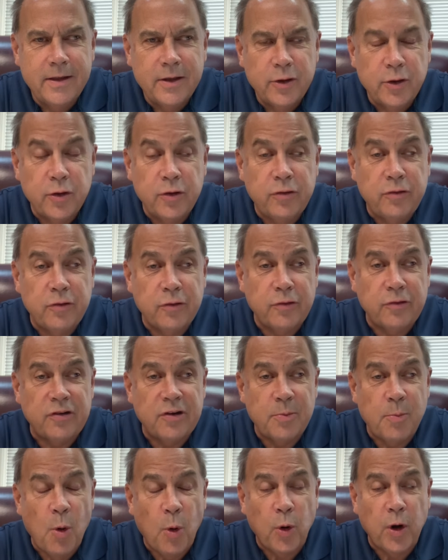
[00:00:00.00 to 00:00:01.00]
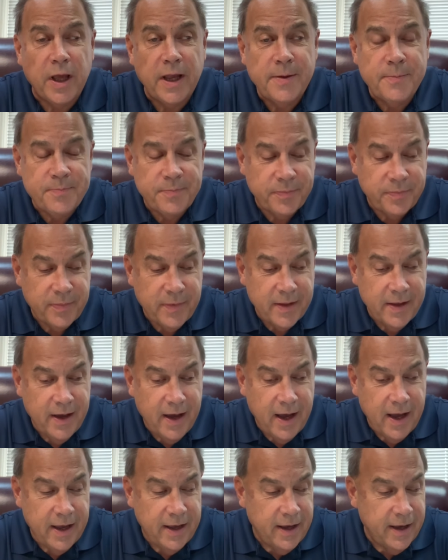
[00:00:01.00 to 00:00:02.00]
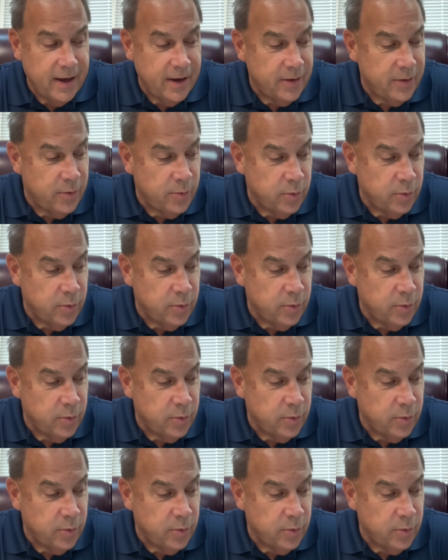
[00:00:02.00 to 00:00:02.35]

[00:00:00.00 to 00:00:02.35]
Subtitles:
Good Tuesday morning. I